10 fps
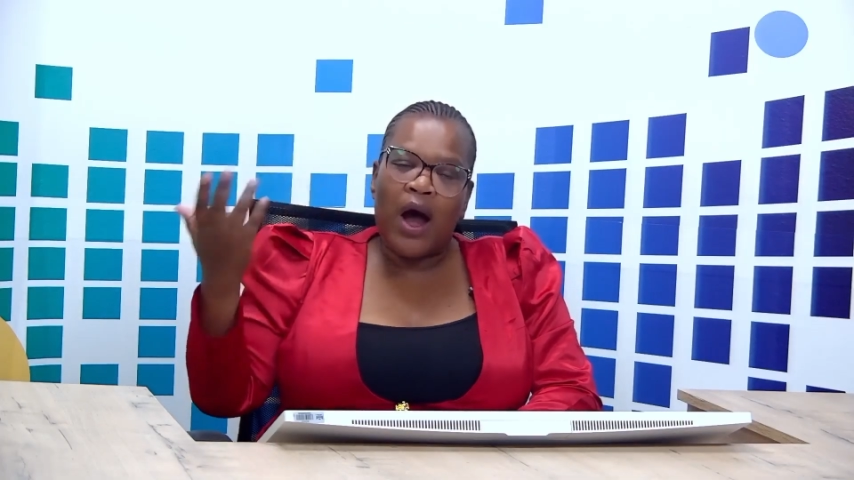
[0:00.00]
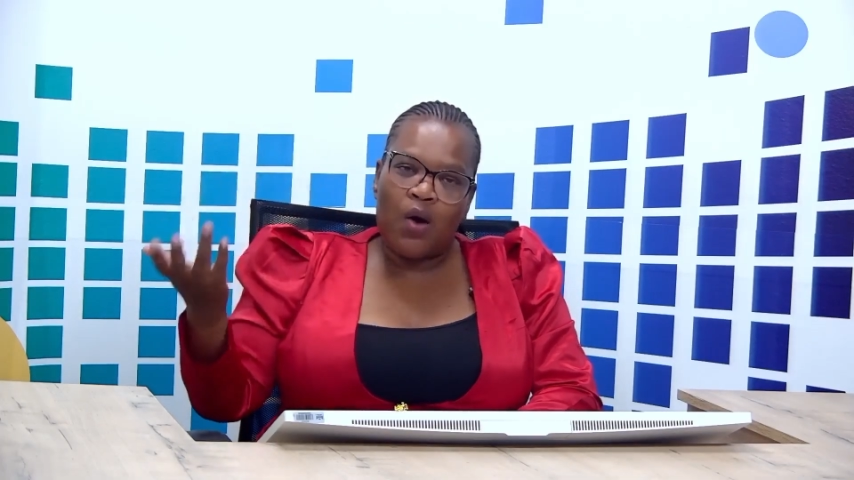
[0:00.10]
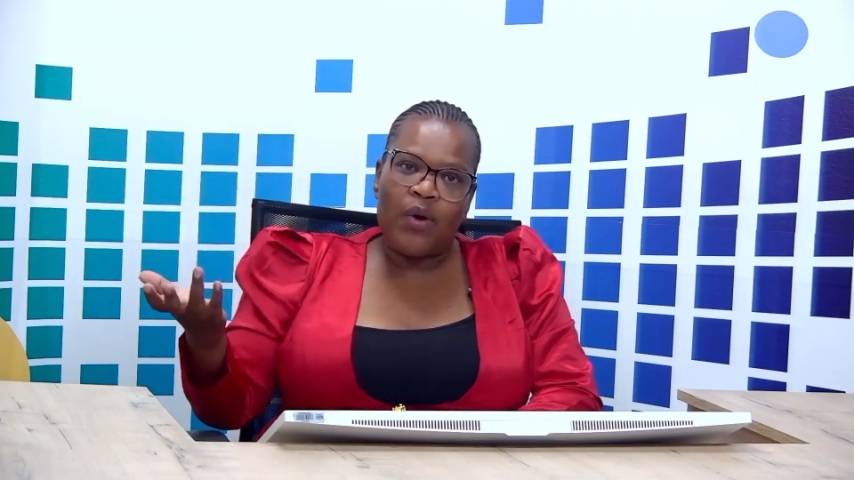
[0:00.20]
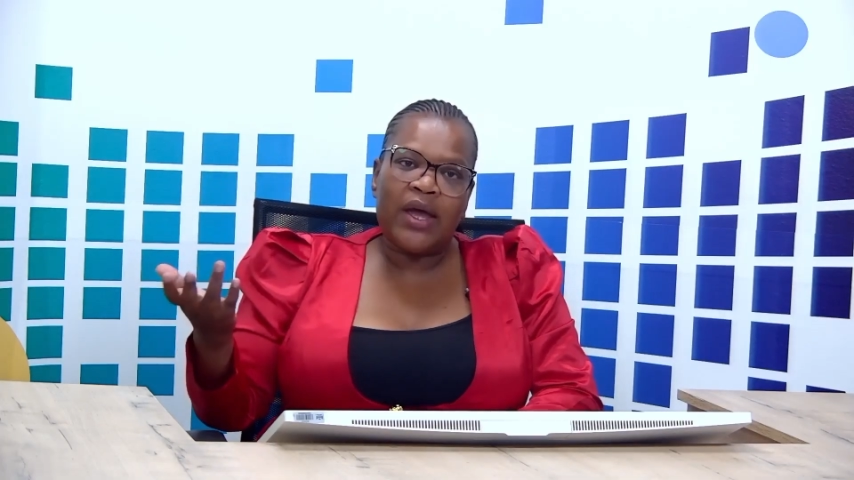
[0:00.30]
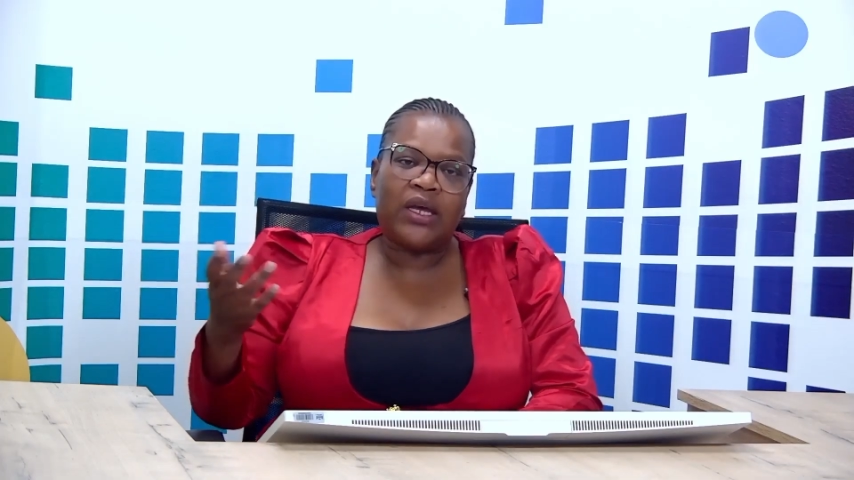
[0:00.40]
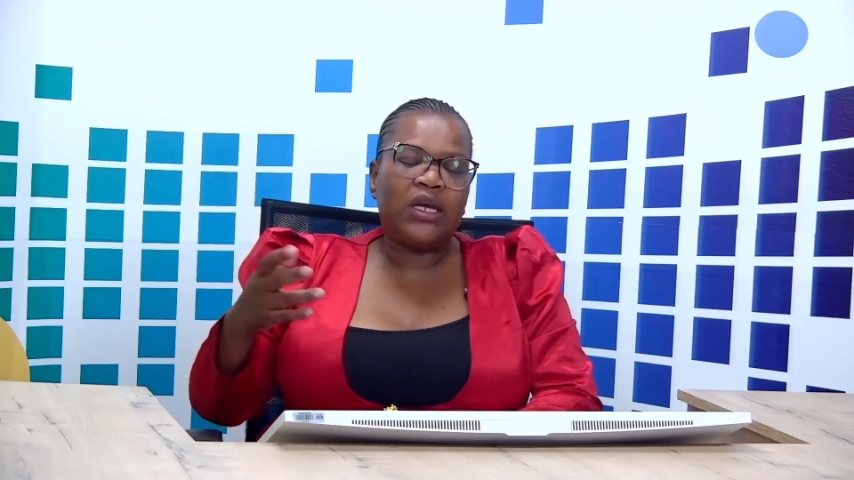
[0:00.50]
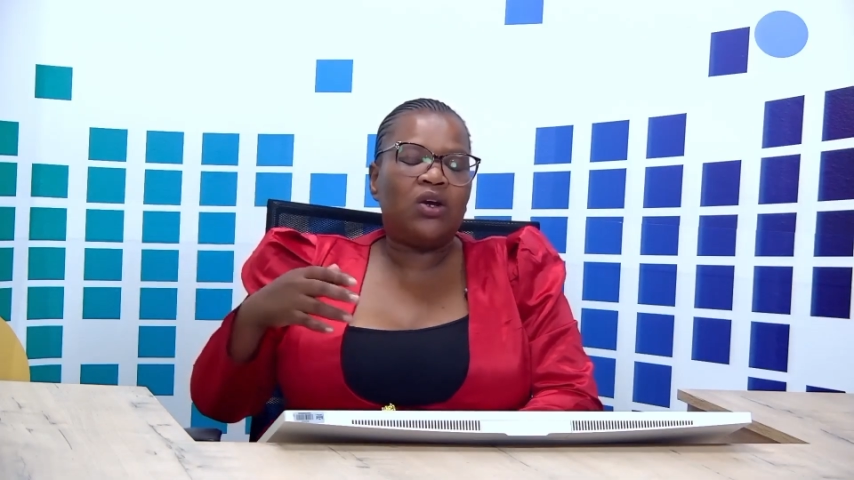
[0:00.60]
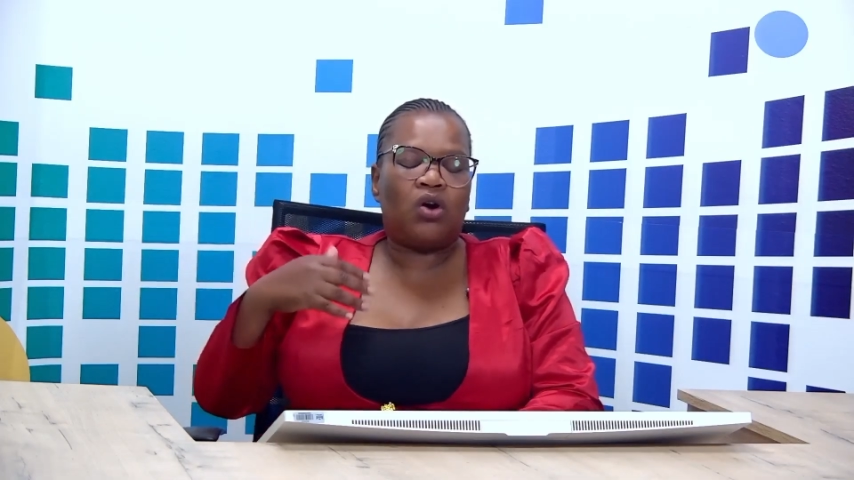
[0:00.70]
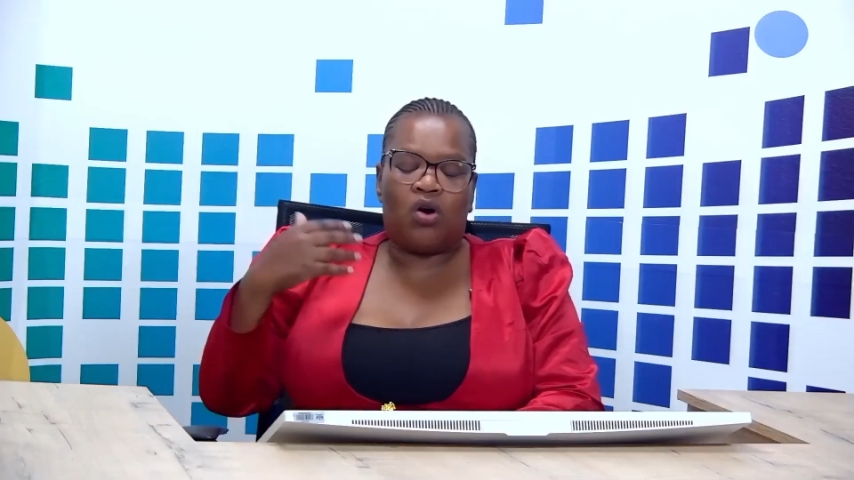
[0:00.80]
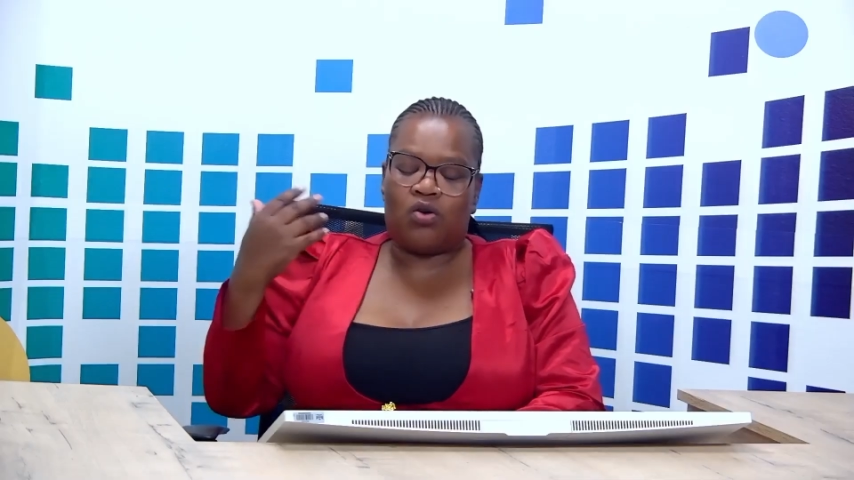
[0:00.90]

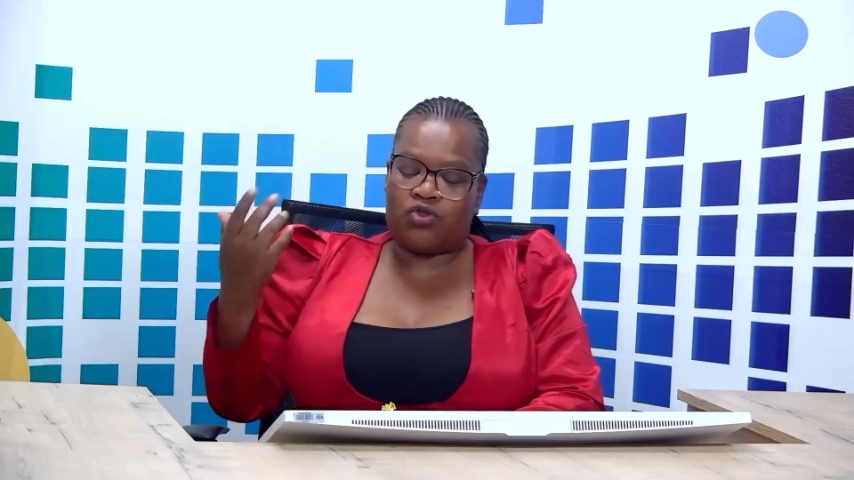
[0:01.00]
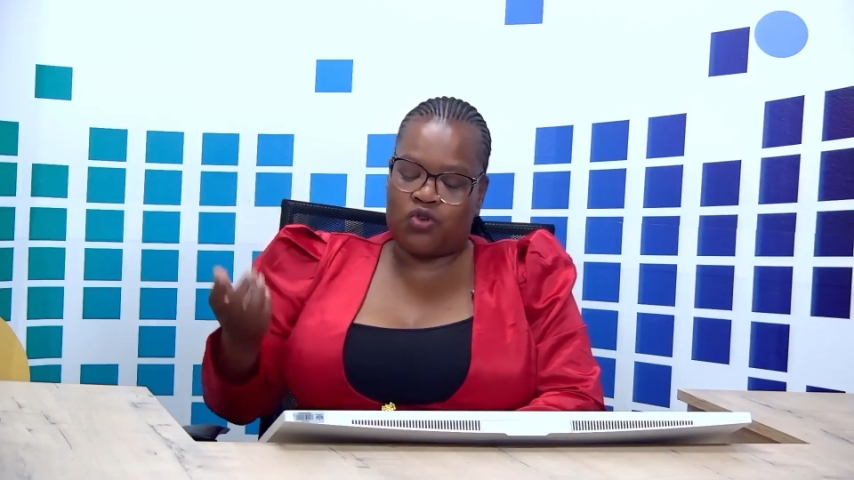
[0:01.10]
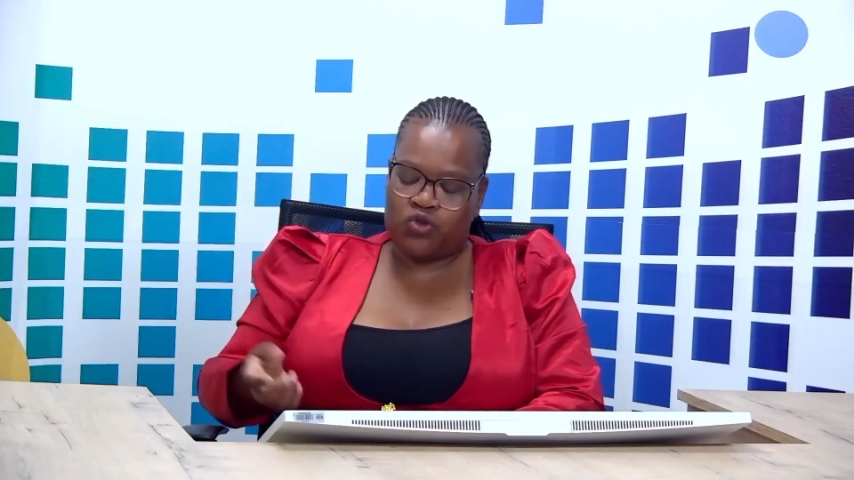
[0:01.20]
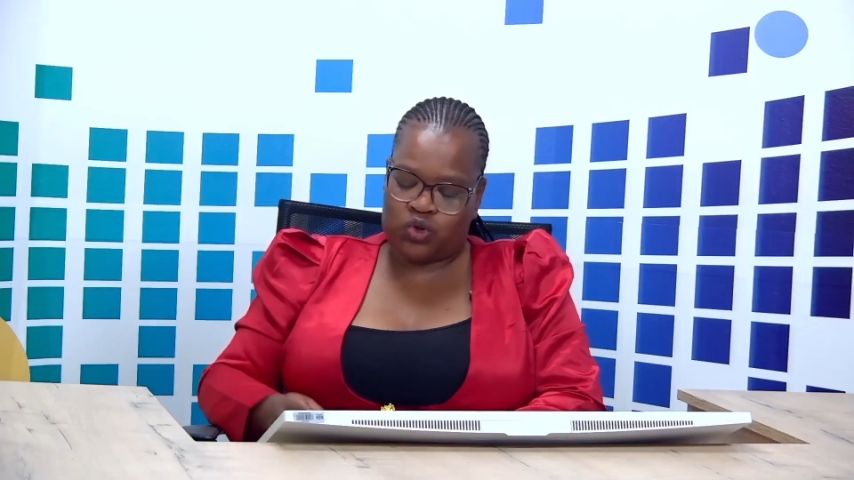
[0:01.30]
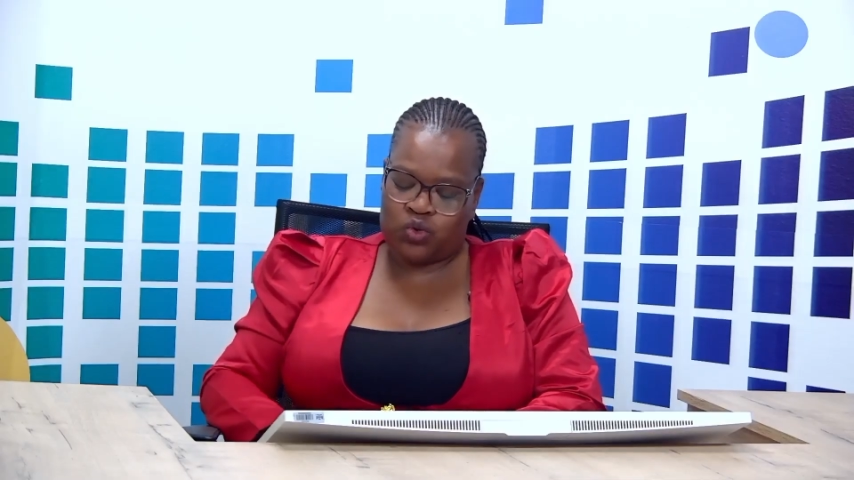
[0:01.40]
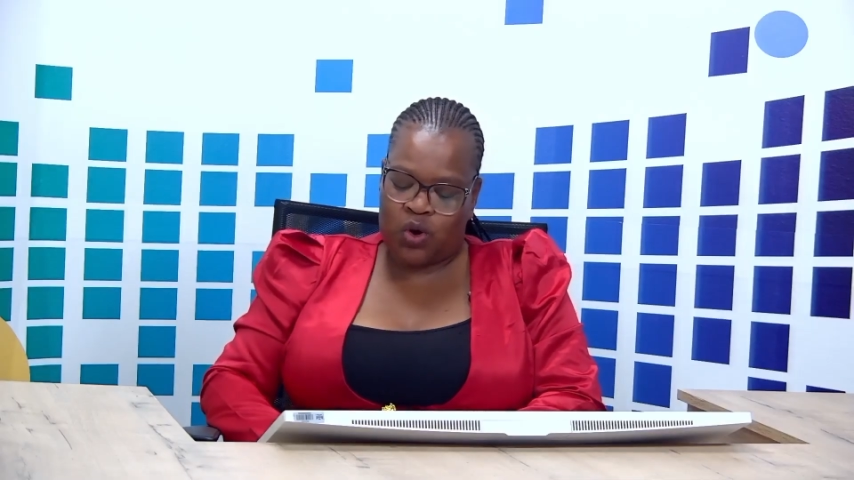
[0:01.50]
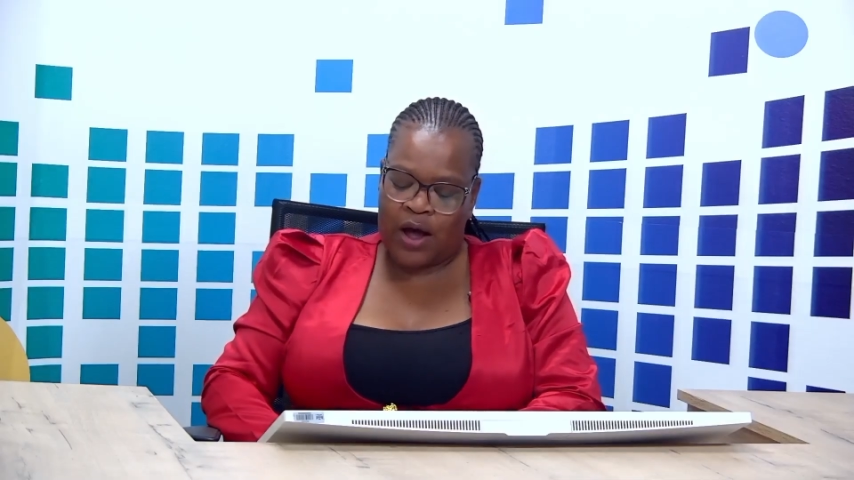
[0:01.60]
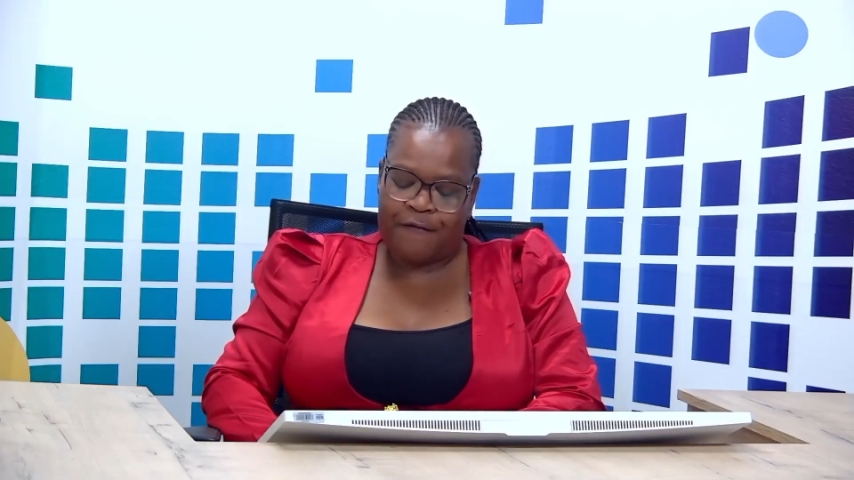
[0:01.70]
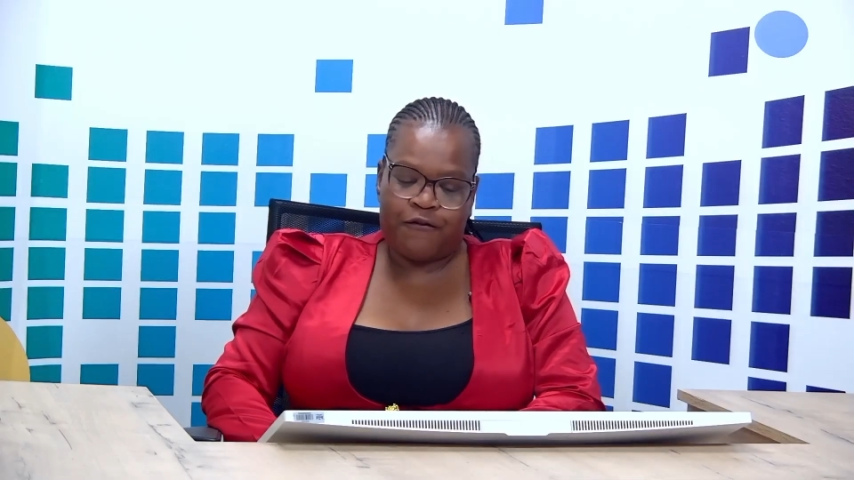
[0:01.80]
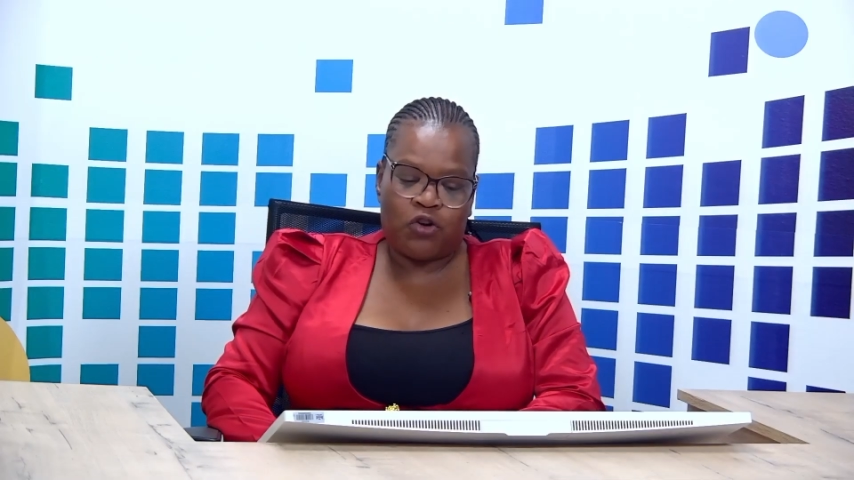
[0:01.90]
working, or those who
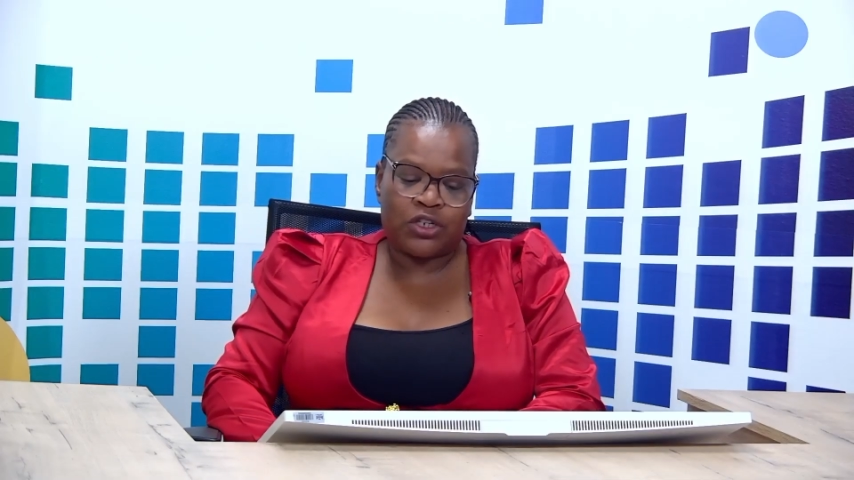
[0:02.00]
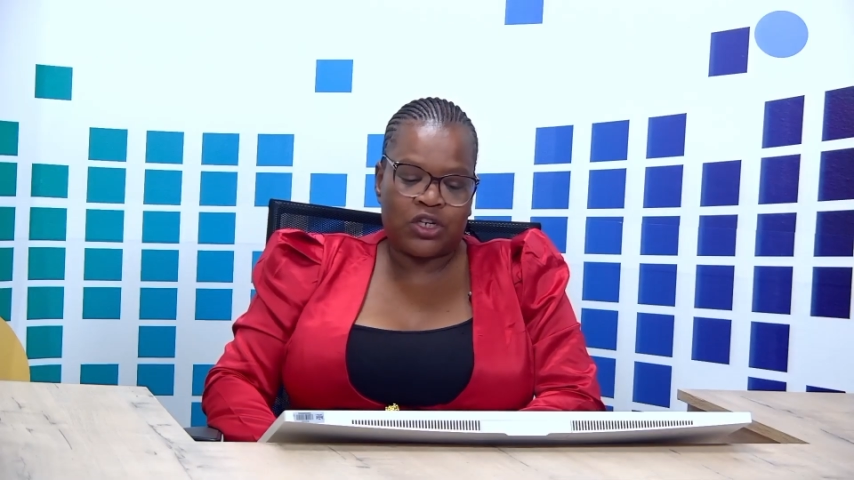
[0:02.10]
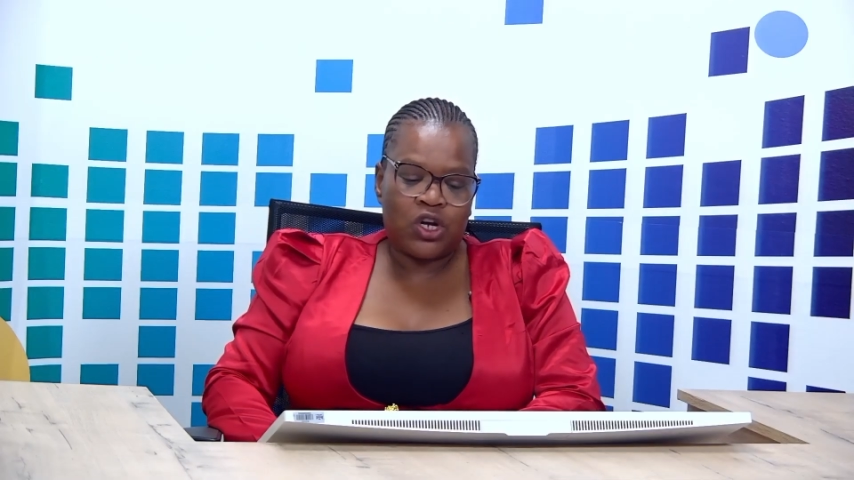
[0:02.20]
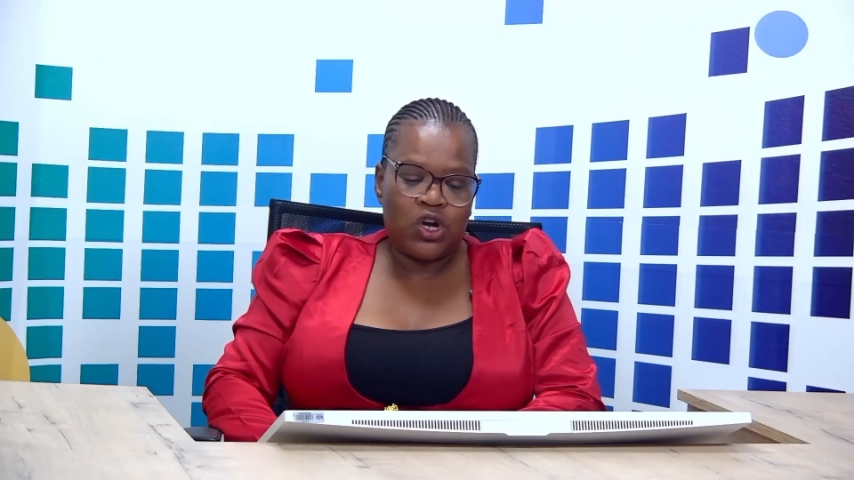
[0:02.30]
afford